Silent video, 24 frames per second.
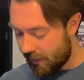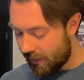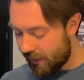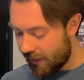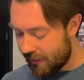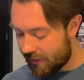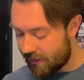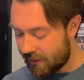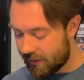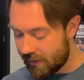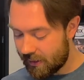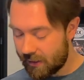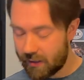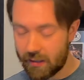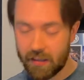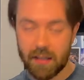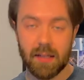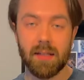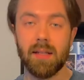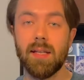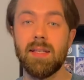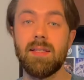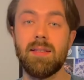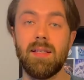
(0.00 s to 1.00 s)
Let's
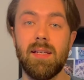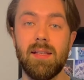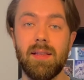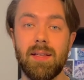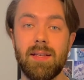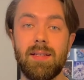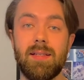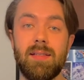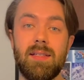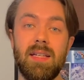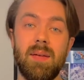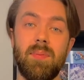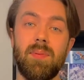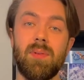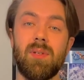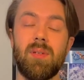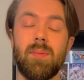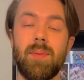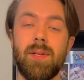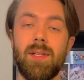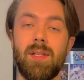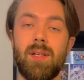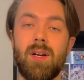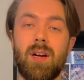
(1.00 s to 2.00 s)
let this steep a little
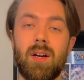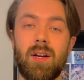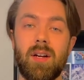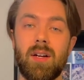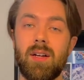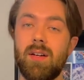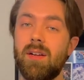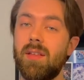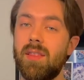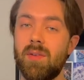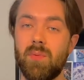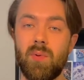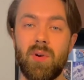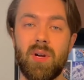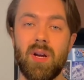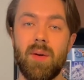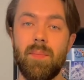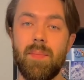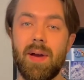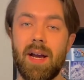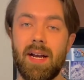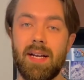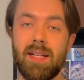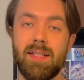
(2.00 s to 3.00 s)
bit longer and we'll
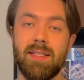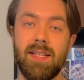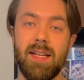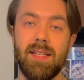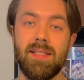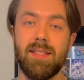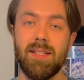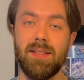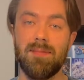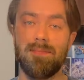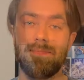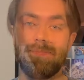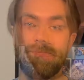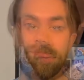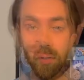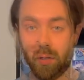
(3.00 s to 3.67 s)
come back and taste it.